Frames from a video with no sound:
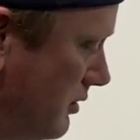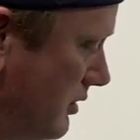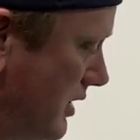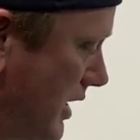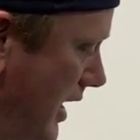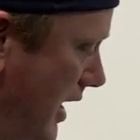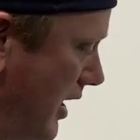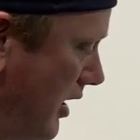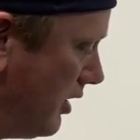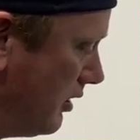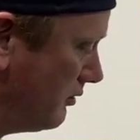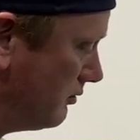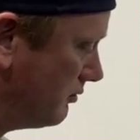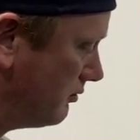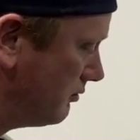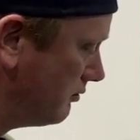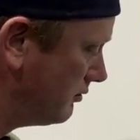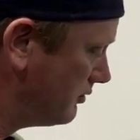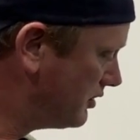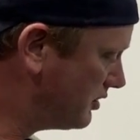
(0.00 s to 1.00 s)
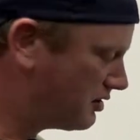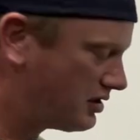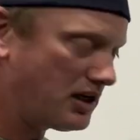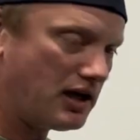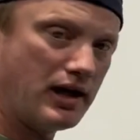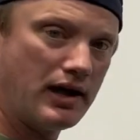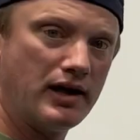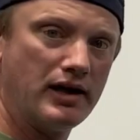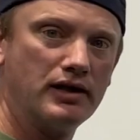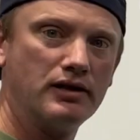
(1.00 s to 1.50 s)
down,
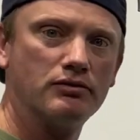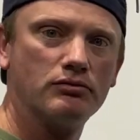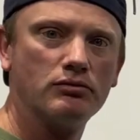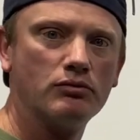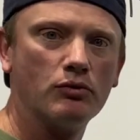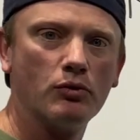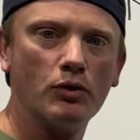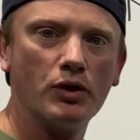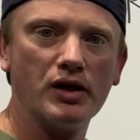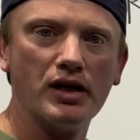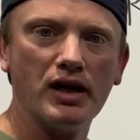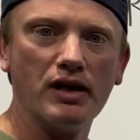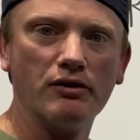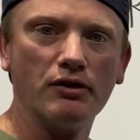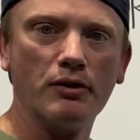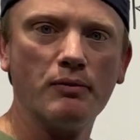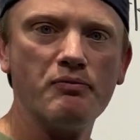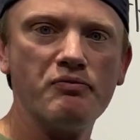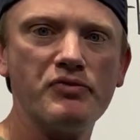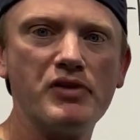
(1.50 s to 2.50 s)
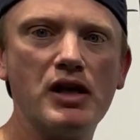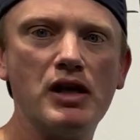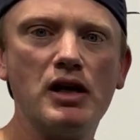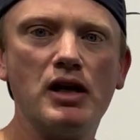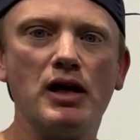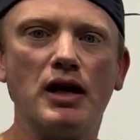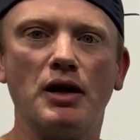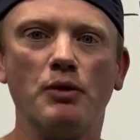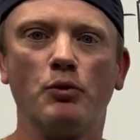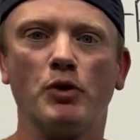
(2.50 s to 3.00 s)
stay, whatever.
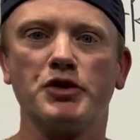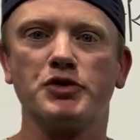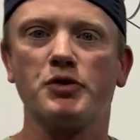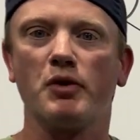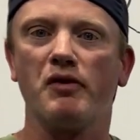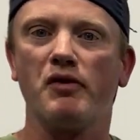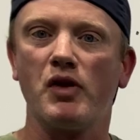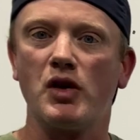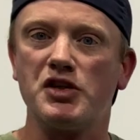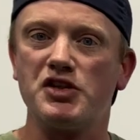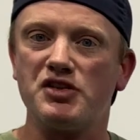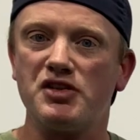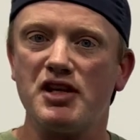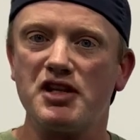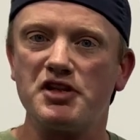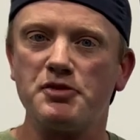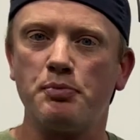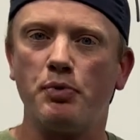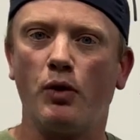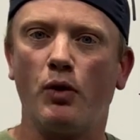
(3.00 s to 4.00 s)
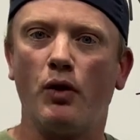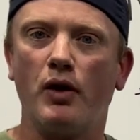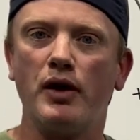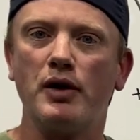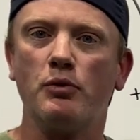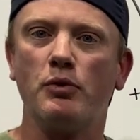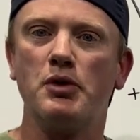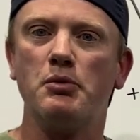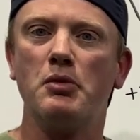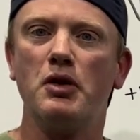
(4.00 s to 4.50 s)
And once we reach this
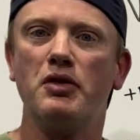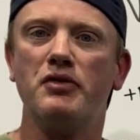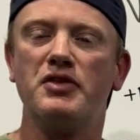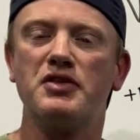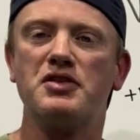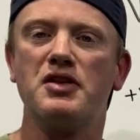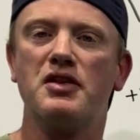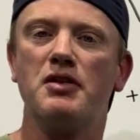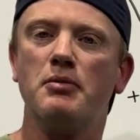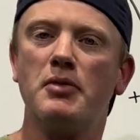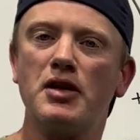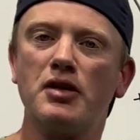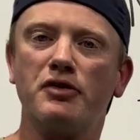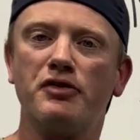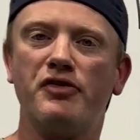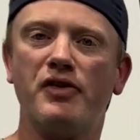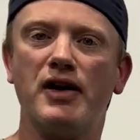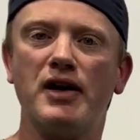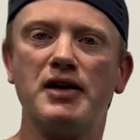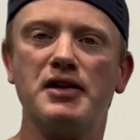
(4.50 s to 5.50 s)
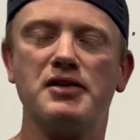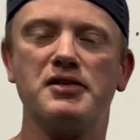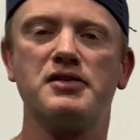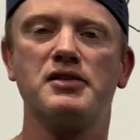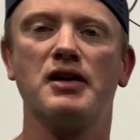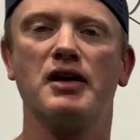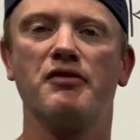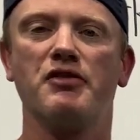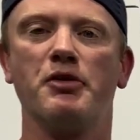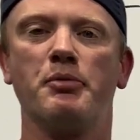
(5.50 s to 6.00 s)
point, we move into the middle phase
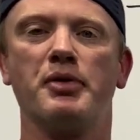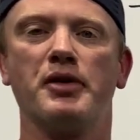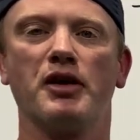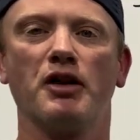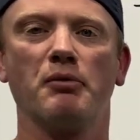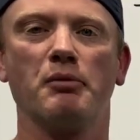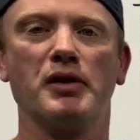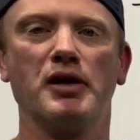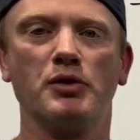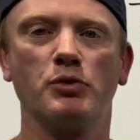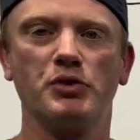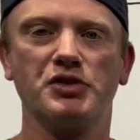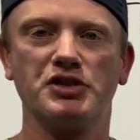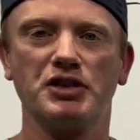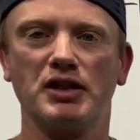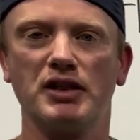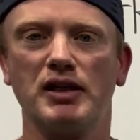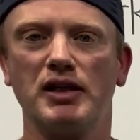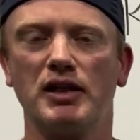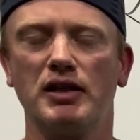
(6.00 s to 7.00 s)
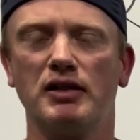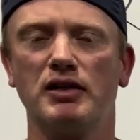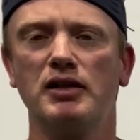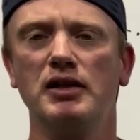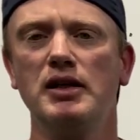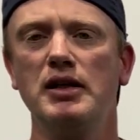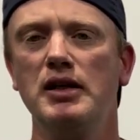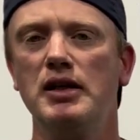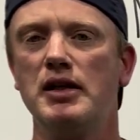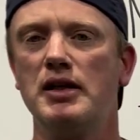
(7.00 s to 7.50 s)
of the pyramid, which again,
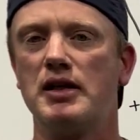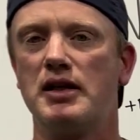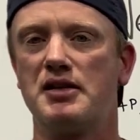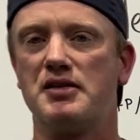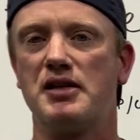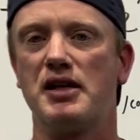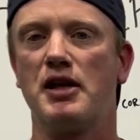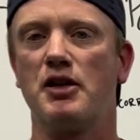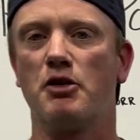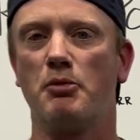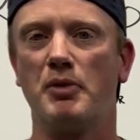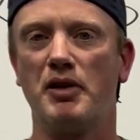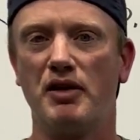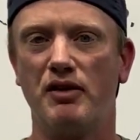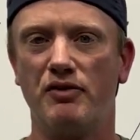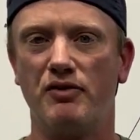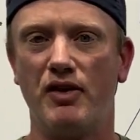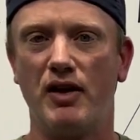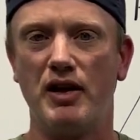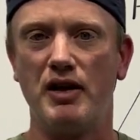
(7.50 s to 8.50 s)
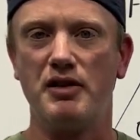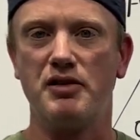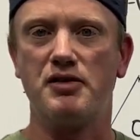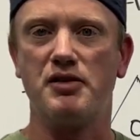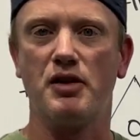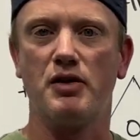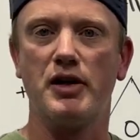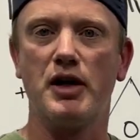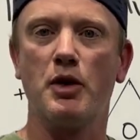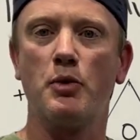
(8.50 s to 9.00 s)
it's the intermittent phase.
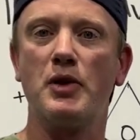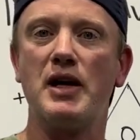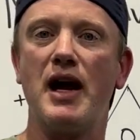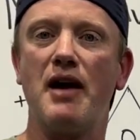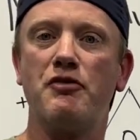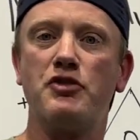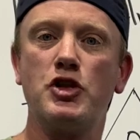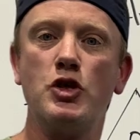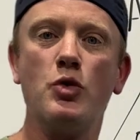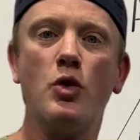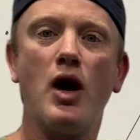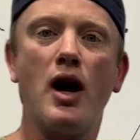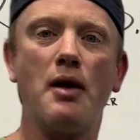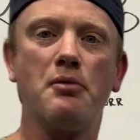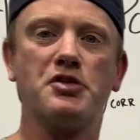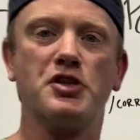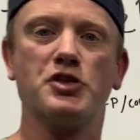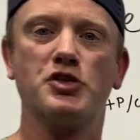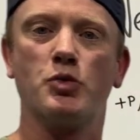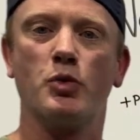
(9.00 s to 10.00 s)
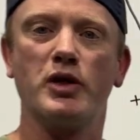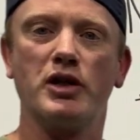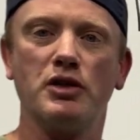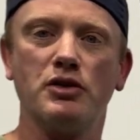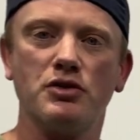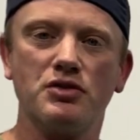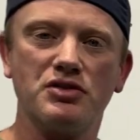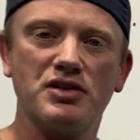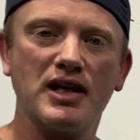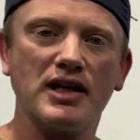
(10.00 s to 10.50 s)
So here we have two options. We can
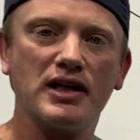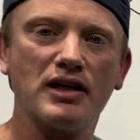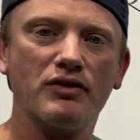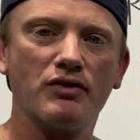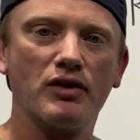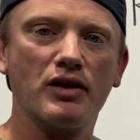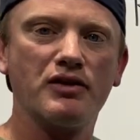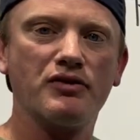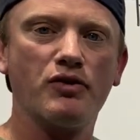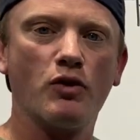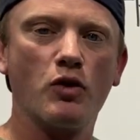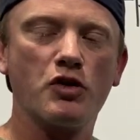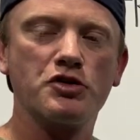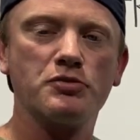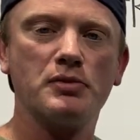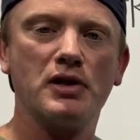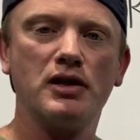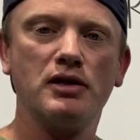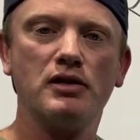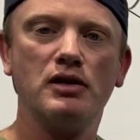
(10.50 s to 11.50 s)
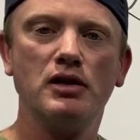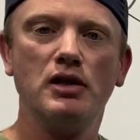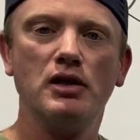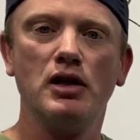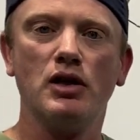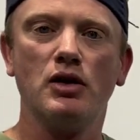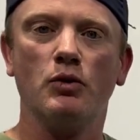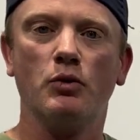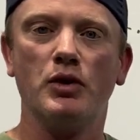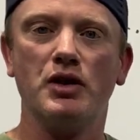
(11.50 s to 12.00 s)
use negative reinforcement,
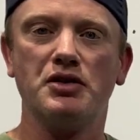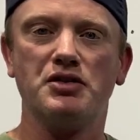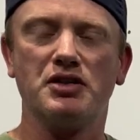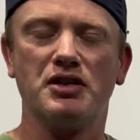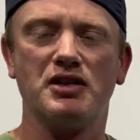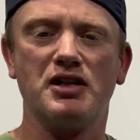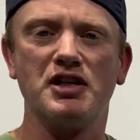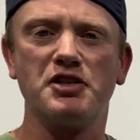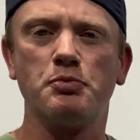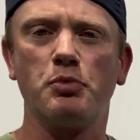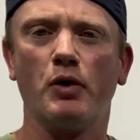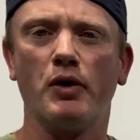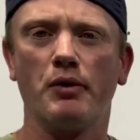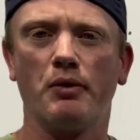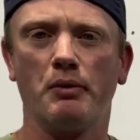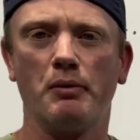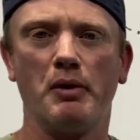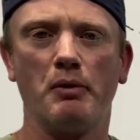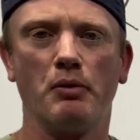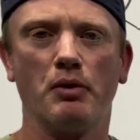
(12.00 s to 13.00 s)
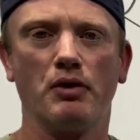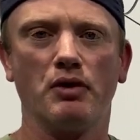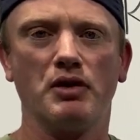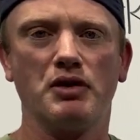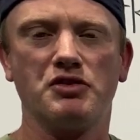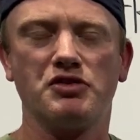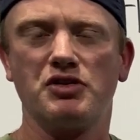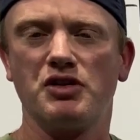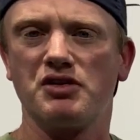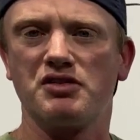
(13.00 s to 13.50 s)
which at this point, remember,
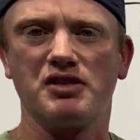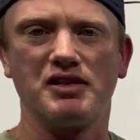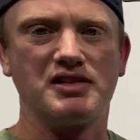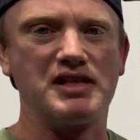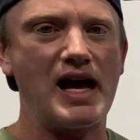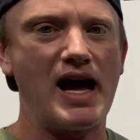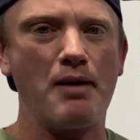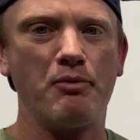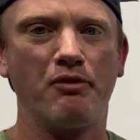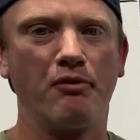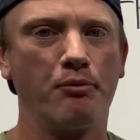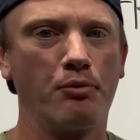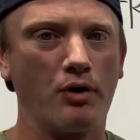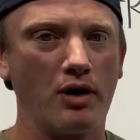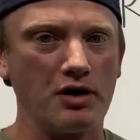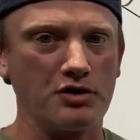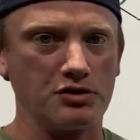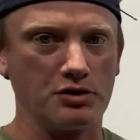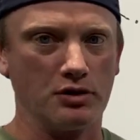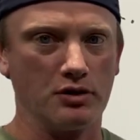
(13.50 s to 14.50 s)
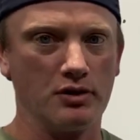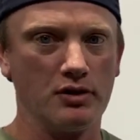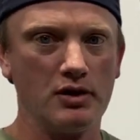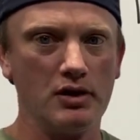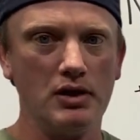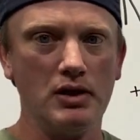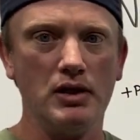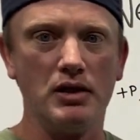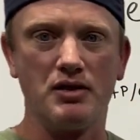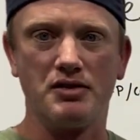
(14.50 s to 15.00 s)
it's just a tap of pressure
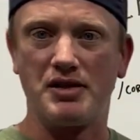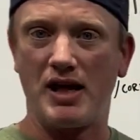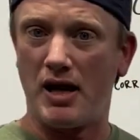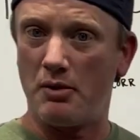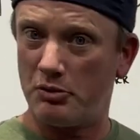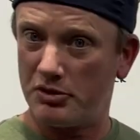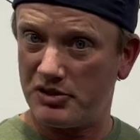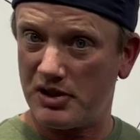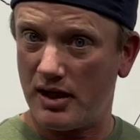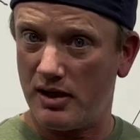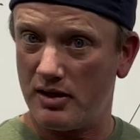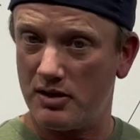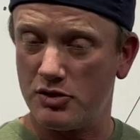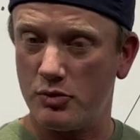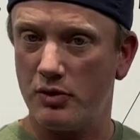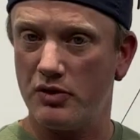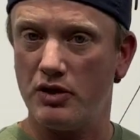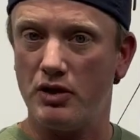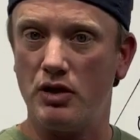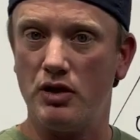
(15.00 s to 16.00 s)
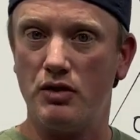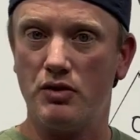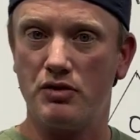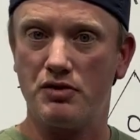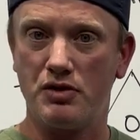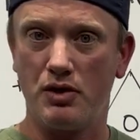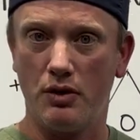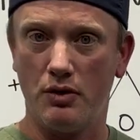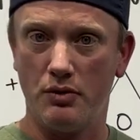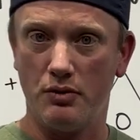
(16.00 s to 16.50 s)
simultaneous with the cue.
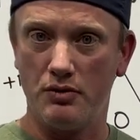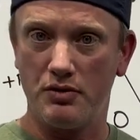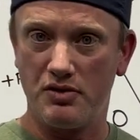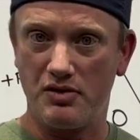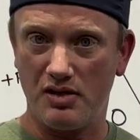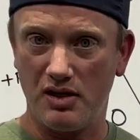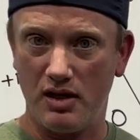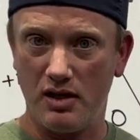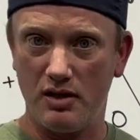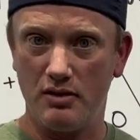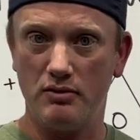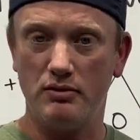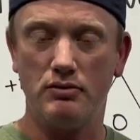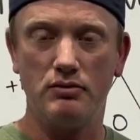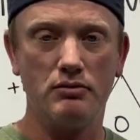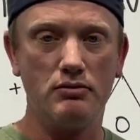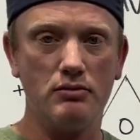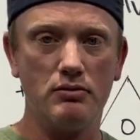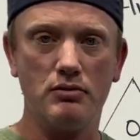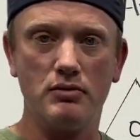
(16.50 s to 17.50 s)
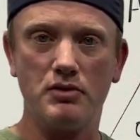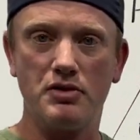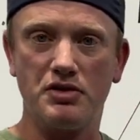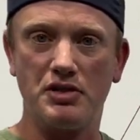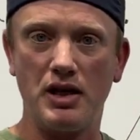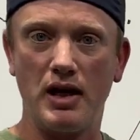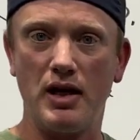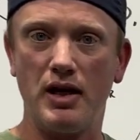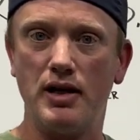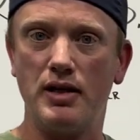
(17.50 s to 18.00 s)
So sit,
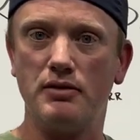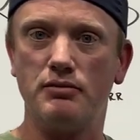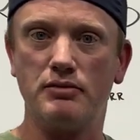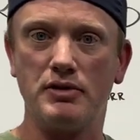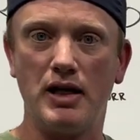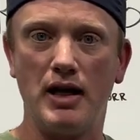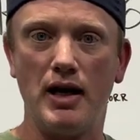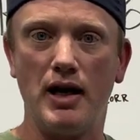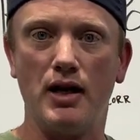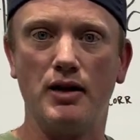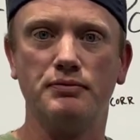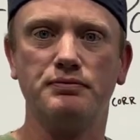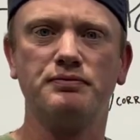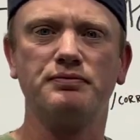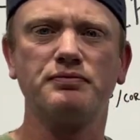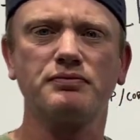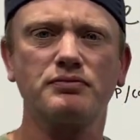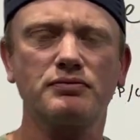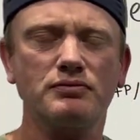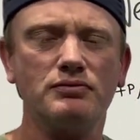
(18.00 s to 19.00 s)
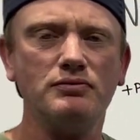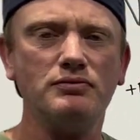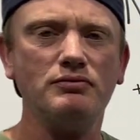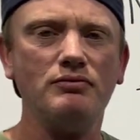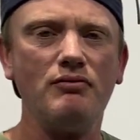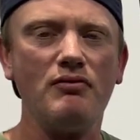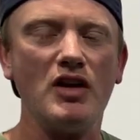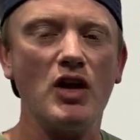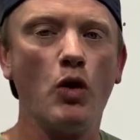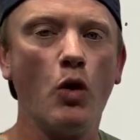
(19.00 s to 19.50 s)
stay, down,
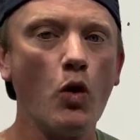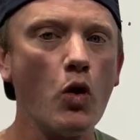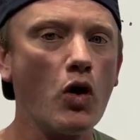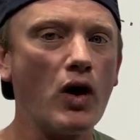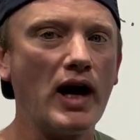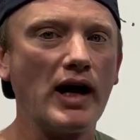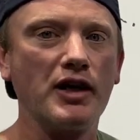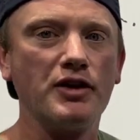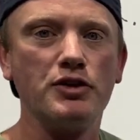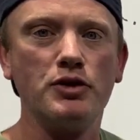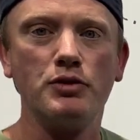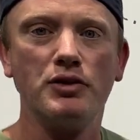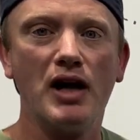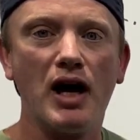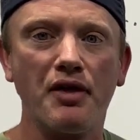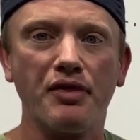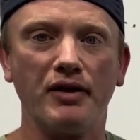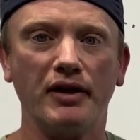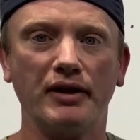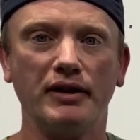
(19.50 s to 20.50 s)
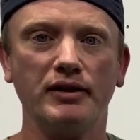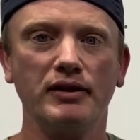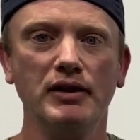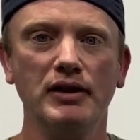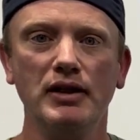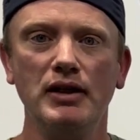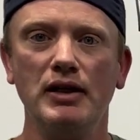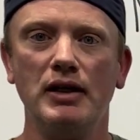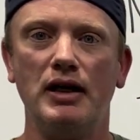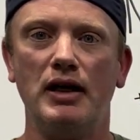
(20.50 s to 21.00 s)
or I can do nothing
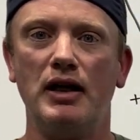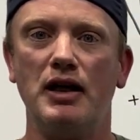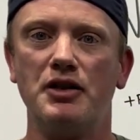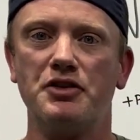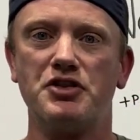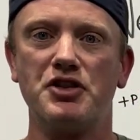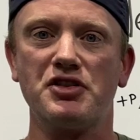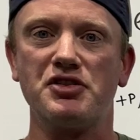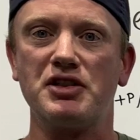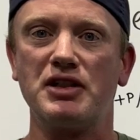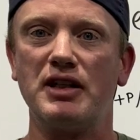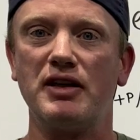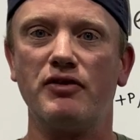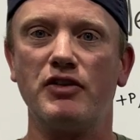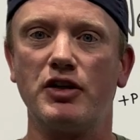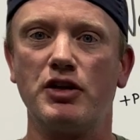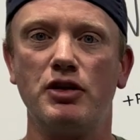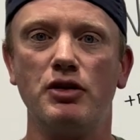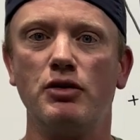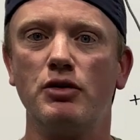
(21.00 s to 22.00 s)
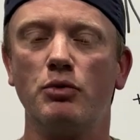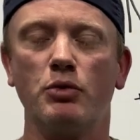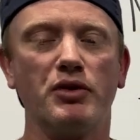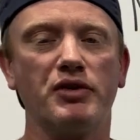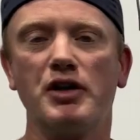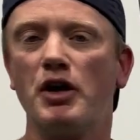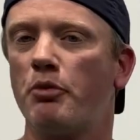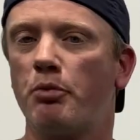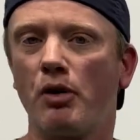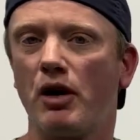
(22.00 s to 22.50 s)
just to give the cue with
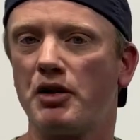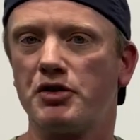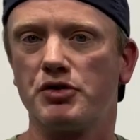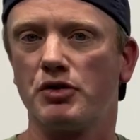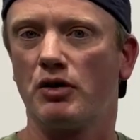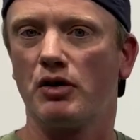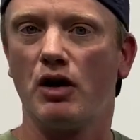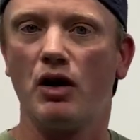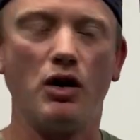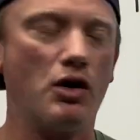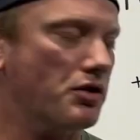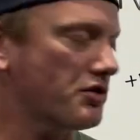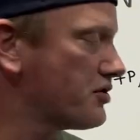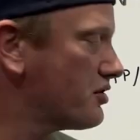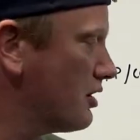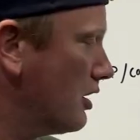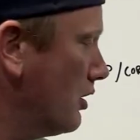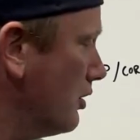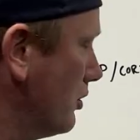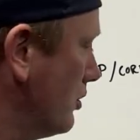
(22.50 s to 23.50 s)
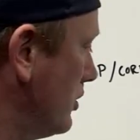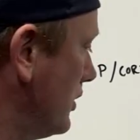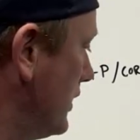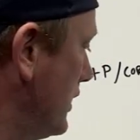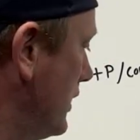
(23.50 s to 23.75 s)
no pressure at all. So